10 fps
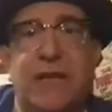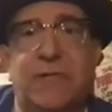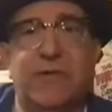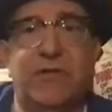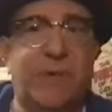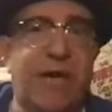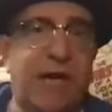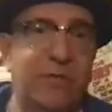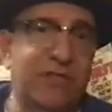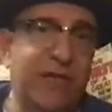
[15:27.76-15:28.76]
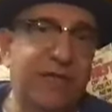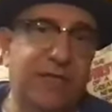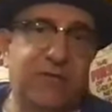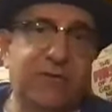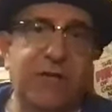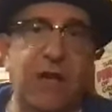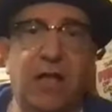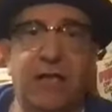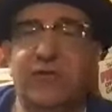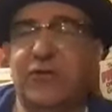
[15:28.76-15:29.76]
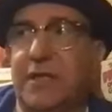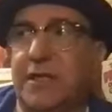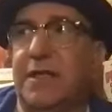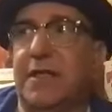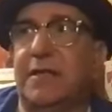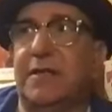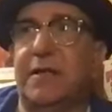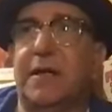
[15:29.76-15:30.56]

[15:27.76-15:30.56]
We used to be Iowa State Teachers College. And then